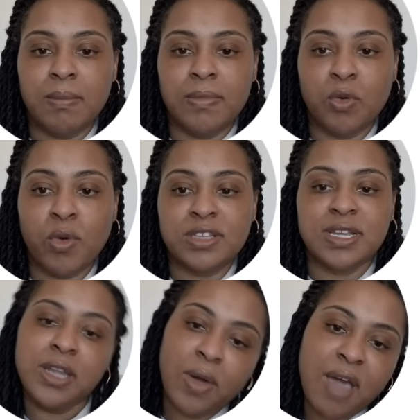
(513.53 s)
the ones
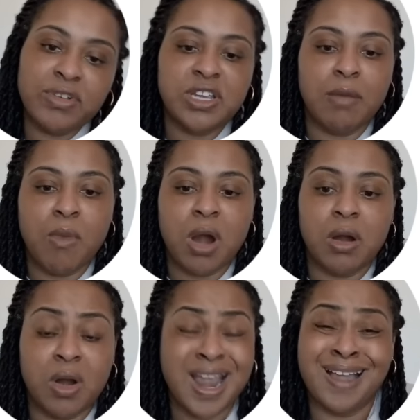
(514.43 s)
that don't have a check
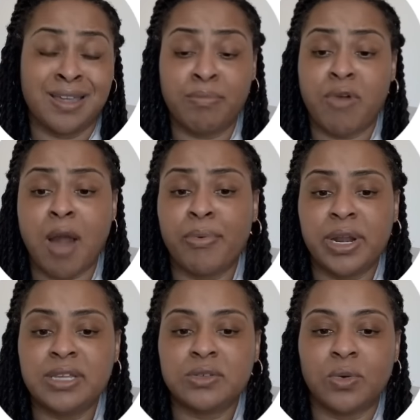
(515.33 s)
mark are not good
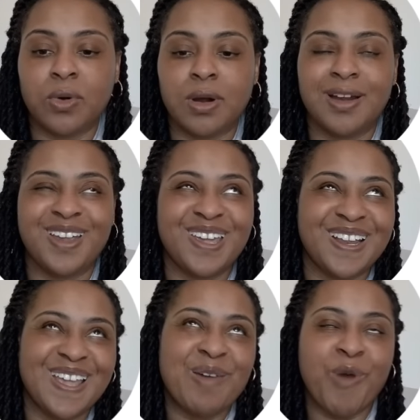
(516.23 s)
properties or
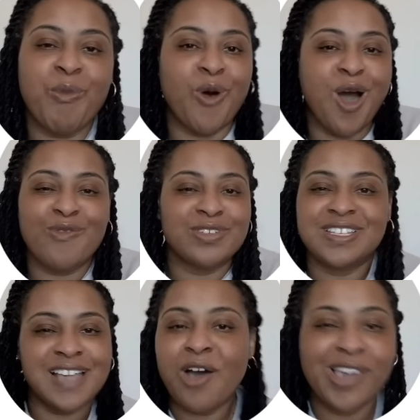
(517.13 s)
good mobile
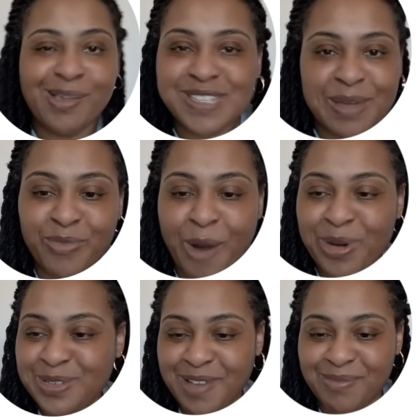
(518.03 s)
offices. I'll keep saying
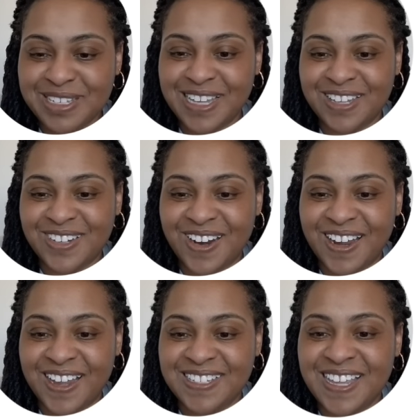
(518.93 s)
properties by mistake. Sorry,
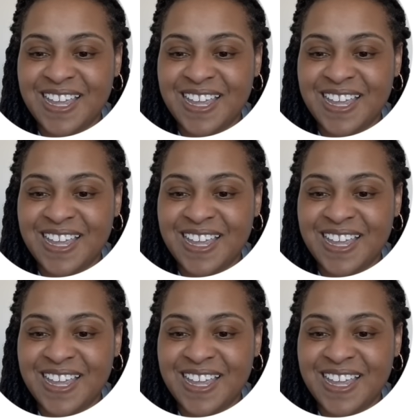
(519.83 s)
guys.